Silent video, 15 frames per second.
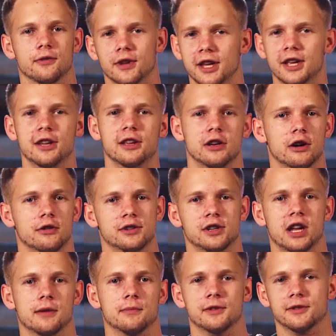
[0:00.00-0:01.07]
on any college
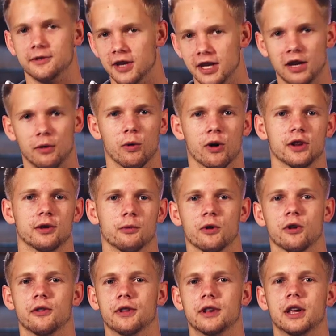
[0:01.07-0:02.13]
campus anywhere in the
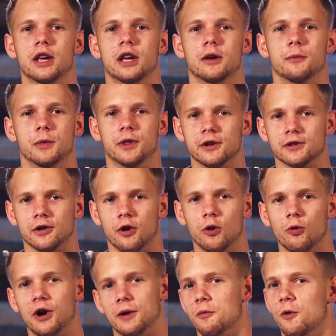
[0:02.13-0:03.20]
world, but there's a
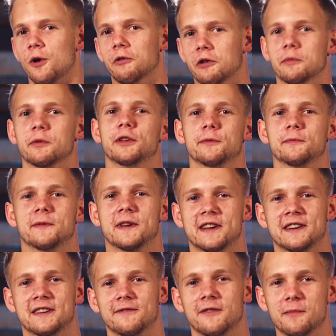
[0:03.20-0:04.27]
whole lot more at Liberty.
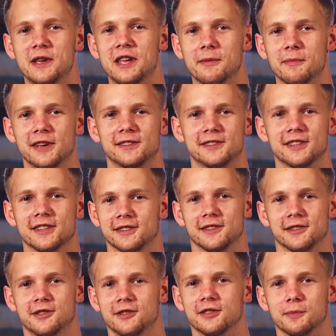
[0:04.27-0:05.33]
For me, it made sense
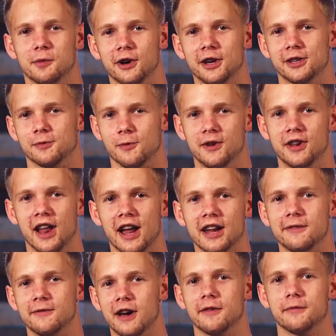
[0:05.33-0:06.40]
to choose a place where
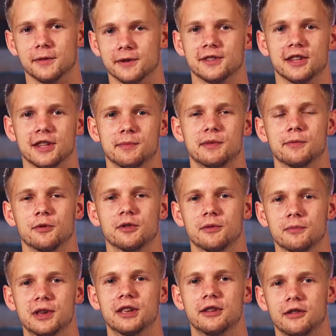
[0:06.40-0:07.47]
ninety-five percent of the people
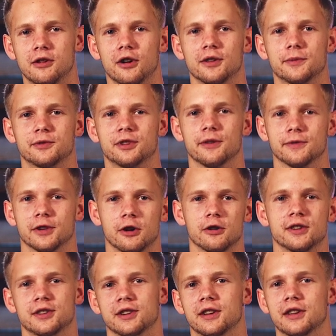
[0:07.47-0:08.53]
you meet call themselves a
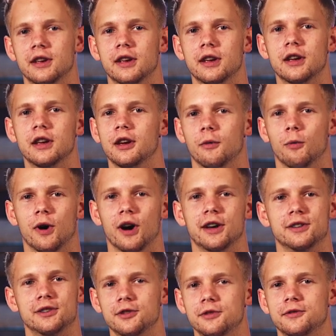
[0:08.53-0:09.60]
Christian.
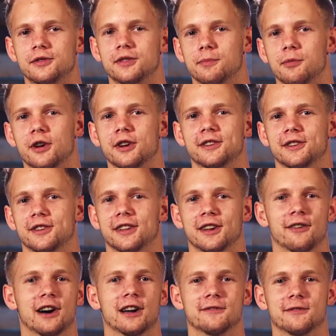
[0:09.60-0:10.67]
Why choose suppression and
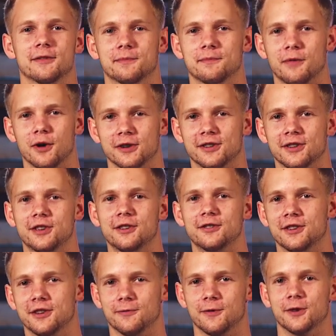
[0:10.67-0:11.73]
a life of
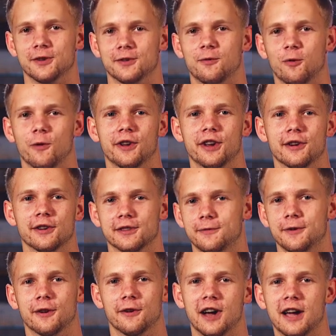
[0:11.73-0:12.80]
persecution for those four years
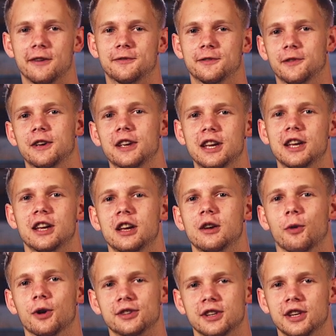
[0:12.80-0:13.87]
if you don't have to?
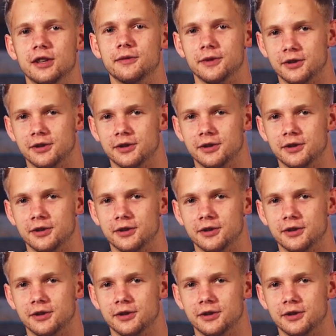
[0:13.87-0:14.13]
Once again,